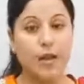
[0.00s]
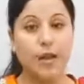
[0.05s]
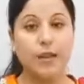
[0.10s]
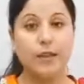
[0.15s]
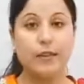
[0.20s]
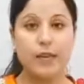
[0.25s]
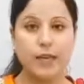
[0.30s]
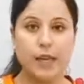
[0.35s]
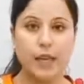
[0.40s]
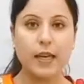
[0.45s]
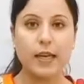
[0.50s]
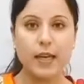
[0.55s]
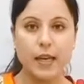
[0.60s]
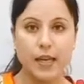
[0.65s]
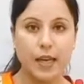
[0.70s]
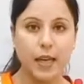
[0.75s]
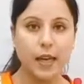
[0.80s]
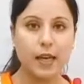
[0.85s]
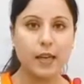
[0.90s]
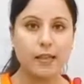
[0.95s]
they
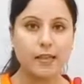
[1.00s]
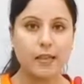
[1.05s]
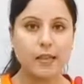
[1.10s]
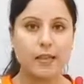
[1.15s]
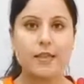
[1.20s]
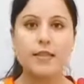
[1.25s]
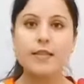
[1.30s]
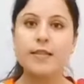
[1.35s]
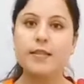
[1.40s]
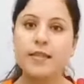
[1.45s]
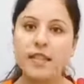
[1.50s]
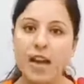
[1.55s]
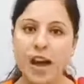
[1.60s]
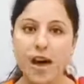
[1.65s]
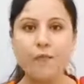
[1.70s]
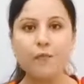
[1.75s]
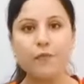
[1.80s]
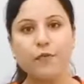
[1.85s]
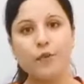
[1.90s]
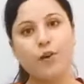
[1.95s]
need
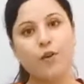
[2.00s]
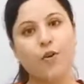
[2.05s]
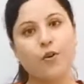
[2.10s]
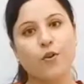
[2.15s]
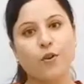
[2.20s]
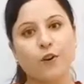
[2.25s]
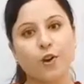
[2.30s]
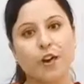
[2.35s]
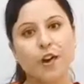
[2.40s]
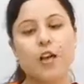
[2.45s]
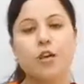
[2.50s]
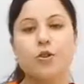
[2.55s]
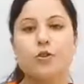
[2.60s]
some flour.